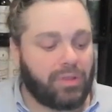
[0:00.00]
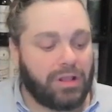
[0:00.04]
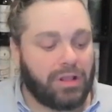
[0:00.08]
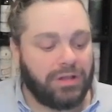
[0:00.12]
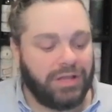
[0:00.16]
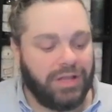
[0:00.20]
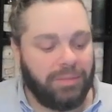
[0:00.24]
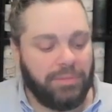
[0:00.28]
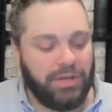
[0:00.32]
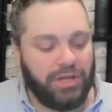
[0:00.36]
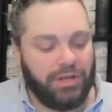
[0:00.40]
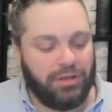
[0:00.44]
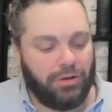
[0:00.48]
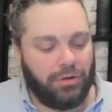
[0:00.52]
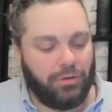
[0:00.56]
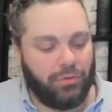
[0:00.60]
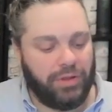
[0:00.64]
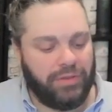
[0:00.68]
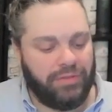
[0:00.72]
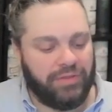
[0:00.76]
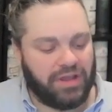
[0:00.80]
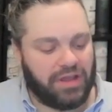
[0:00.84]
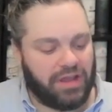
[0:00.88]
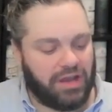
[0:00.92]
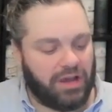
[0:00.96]
Let me know
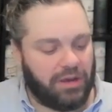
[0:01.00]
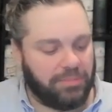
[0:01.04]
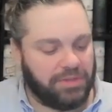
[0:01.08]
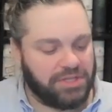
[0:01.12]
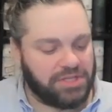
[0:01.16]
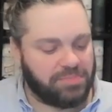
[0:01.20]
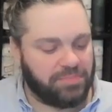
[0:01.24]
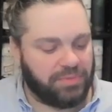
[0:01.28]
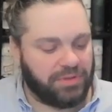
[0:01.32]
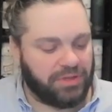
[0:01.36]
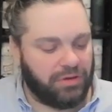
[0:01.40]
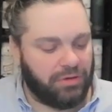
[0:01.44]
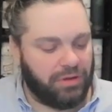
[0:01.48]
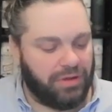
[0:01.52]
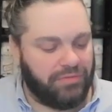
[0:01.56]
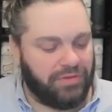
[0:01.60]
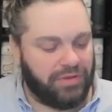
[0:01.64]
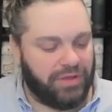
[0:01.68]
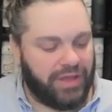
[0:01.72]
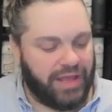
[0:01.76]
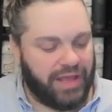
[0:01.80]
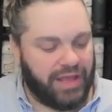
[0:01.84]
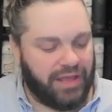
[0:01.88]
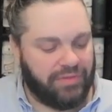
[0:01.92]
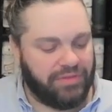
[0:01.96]
in the comments below. Have
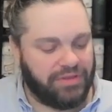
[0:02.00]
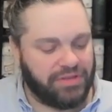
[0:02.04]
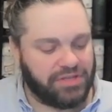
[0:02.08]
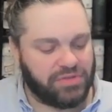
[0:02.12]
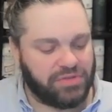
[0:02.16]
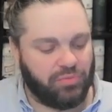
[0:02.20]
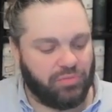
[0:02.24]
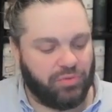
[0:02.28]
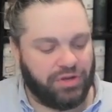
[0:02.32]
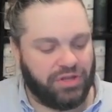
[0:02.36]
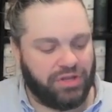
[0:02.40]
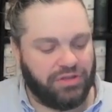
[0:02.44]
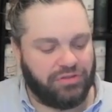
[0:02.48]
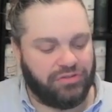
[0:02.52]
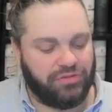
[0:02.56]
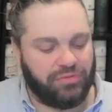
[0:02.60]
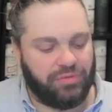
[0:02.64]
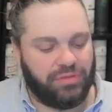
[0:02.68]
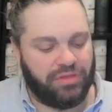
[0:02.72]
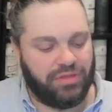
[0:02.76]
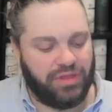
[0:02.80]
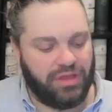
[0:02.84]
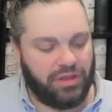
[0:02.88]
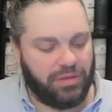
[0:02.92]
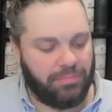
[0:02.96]
you had this? What did you
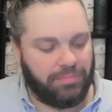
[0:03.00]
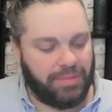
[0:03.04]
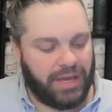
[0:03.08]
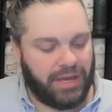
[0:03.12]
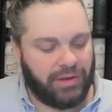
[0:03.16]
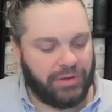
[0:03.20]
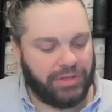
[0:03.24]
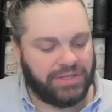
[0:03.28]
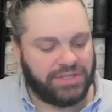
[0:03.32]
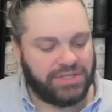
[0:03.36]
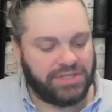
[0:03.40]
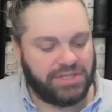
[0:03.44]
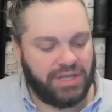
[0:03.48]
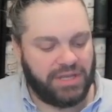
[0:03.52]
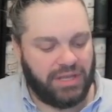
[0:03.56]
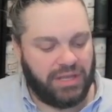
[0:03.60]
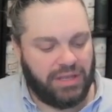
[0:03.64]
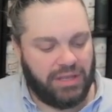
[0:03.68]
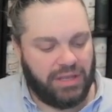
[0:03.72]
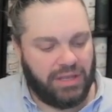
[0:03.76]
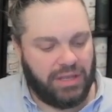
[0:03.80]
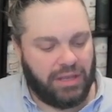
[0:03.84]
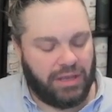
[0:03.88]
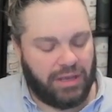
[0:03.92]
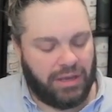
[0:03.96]
think about it?
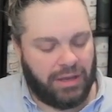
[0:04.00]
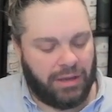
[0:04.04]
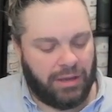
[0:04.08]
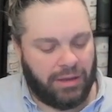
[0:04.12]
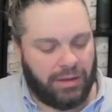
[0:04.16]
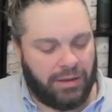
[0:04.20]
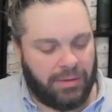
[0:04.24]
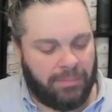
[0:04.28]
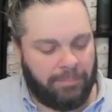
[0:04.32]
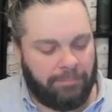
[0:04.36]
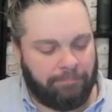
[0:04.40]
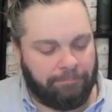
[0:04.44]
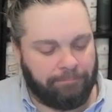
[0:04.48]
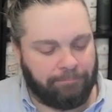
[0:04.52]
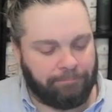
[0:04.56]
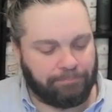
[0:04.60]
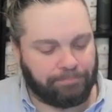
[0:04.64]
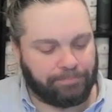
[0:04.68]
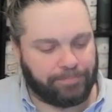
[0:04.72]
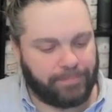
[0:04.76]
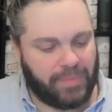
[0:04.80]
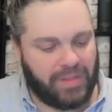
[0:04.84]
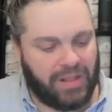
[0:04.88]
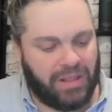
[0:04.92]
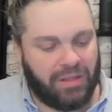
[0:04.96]

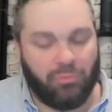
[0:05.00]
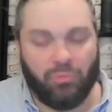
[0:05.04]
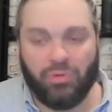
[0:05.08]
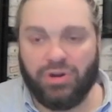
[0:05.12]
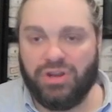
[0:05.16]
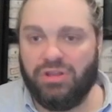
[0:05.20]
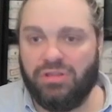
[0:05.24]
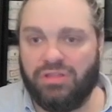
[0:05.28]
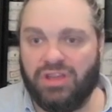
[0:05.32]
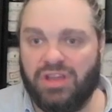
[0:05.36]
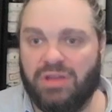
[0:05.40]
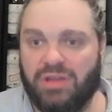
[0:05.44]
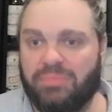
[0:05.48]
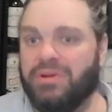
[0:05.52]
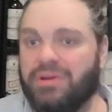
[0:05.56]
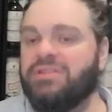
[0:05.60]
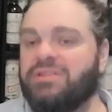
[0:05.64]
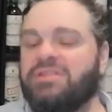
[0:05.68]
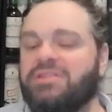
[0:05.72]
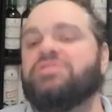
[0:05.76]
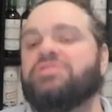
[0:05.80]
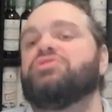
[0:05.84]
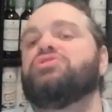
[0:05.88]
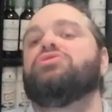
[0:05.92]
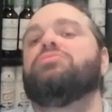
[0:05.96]
And what do you think about
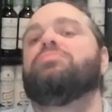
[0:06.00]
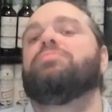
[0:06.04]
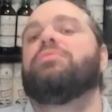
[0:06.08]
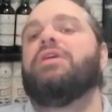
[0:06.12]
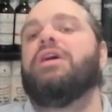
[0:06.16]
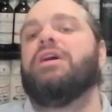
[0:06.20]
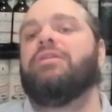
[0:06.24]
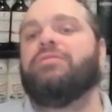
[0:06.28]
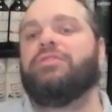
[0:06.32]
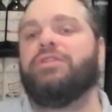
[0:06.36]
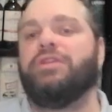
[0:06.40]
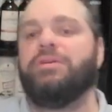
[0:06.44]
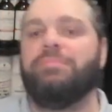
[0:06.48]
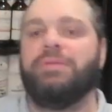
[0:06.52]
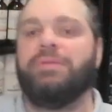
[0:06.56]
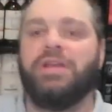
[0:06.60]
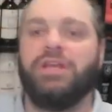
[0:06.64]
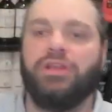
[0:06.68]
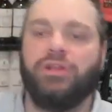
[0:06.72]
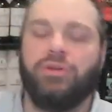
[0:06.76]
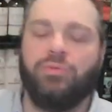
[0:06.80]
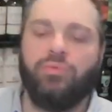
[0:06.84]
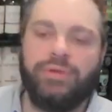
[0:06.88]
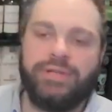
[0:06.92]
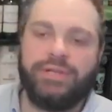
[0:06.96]
these super heavily
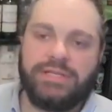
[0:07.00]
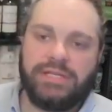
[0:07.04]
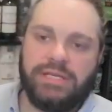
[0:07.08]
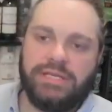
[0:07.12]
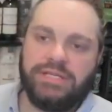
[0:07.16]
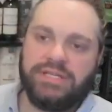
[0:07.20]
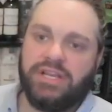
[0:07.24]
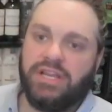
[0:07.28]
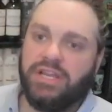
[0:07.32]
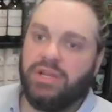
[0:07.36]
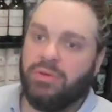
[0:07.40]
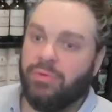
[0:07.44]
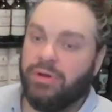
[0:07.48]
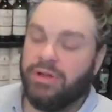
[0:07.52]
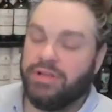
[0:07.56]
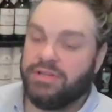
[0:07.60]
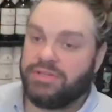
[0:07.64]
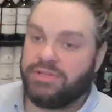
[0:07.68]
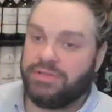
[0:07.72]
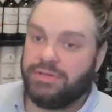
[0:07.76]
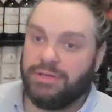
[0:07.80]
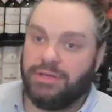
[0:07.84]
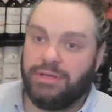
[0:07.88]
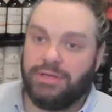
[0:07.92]
peated whiskeys anyways?